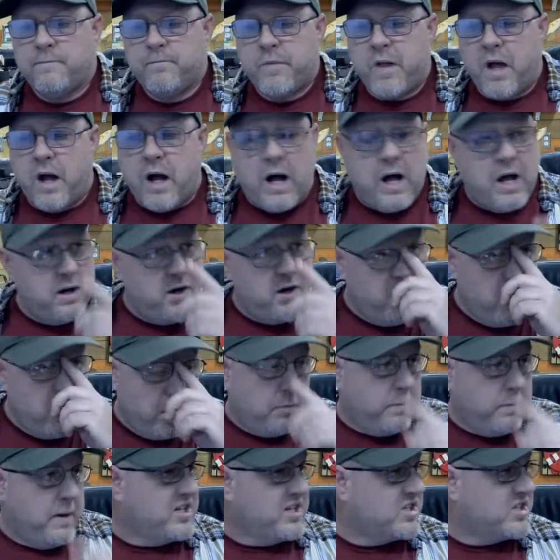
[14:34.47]

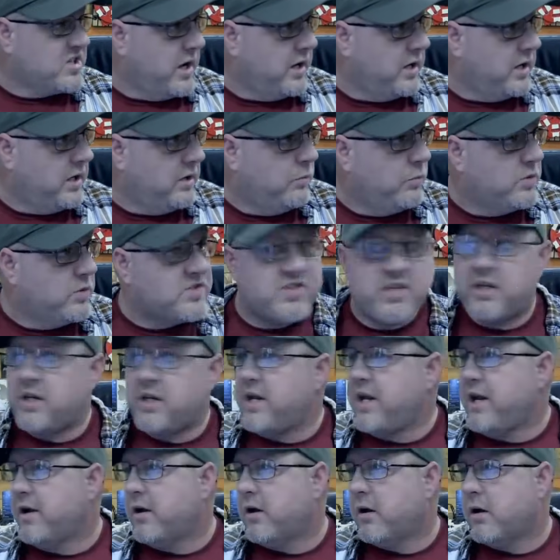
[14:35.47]
no, my son was in
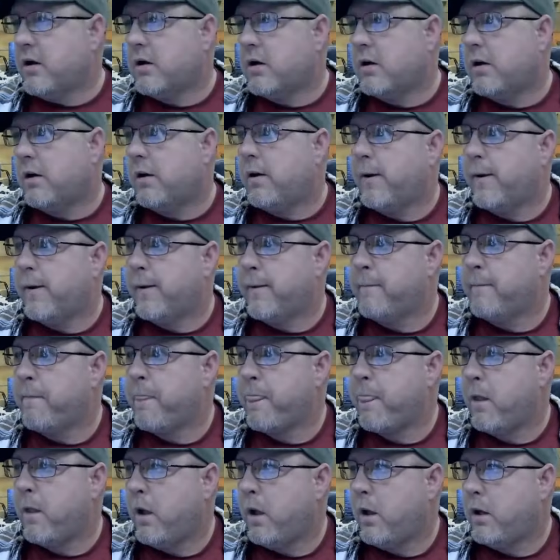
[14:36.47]
here
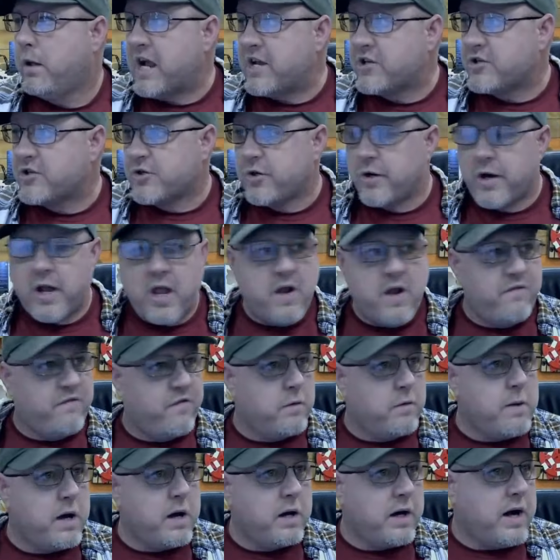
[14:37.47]
yesterday
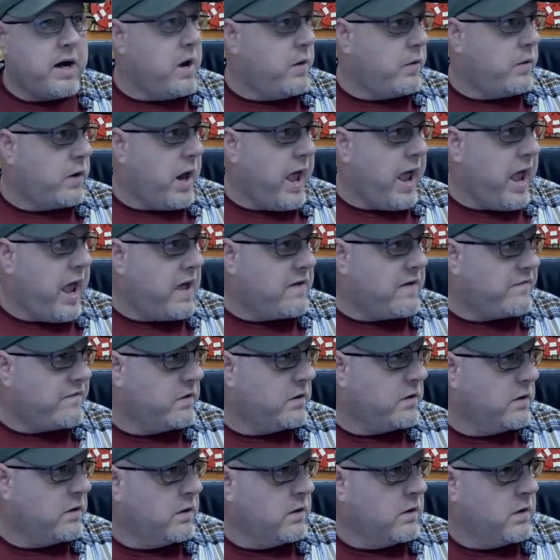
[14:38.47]
for about an hour and a half
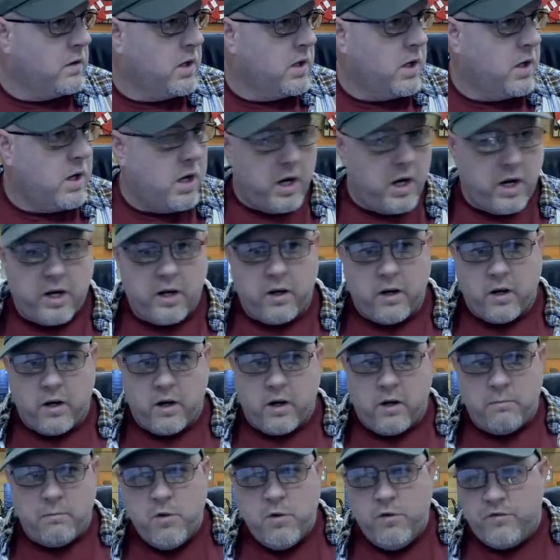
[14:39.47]
and
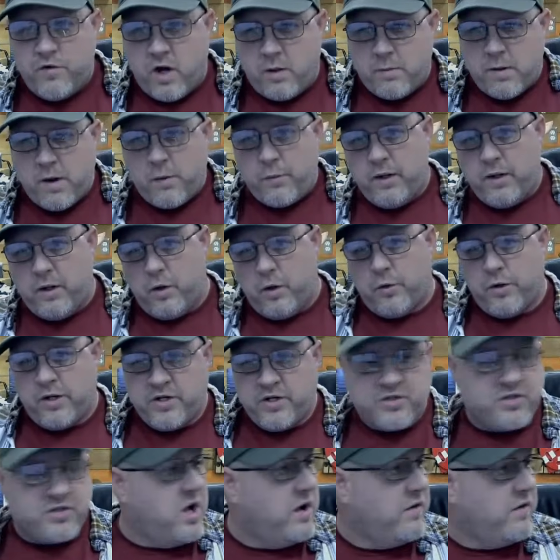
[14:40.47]
moved all my reloading
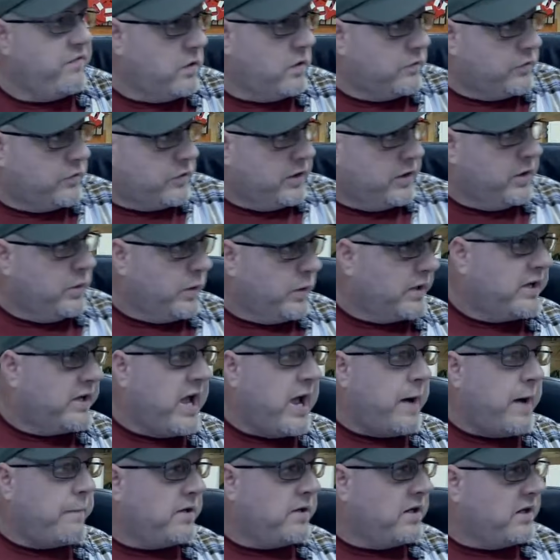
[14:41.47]
stuff over into a
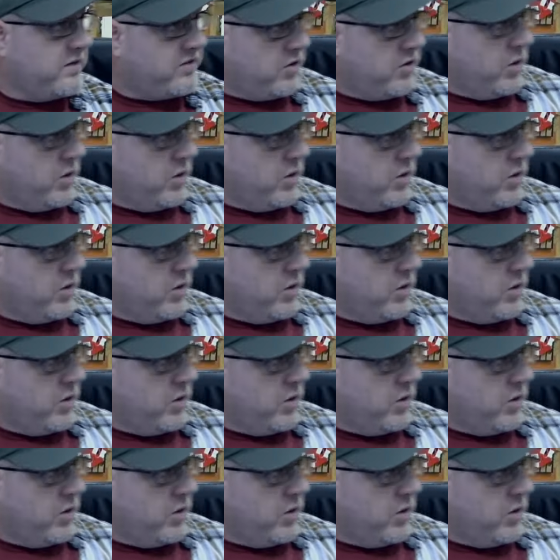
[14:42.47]
cabinet. So